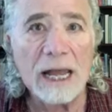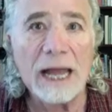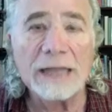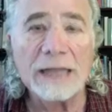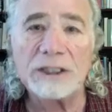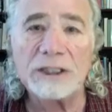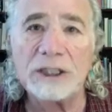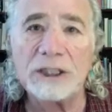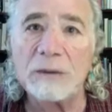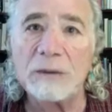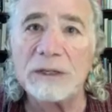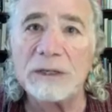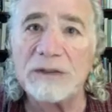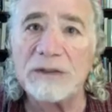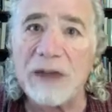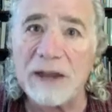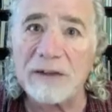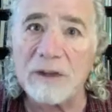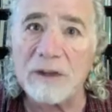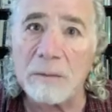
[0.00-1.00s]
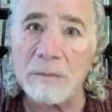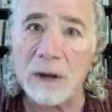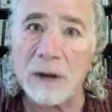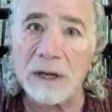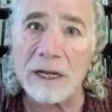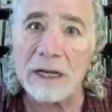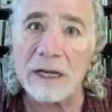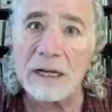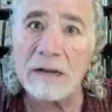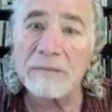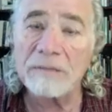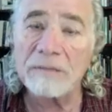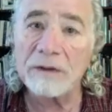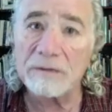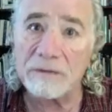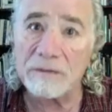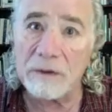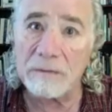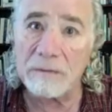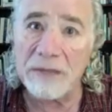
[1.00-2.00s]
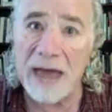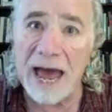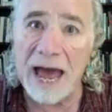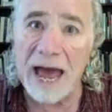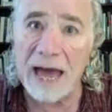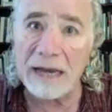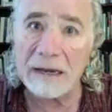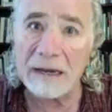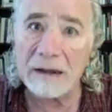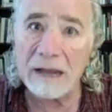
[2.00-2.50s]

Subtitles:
and she would take the money from that.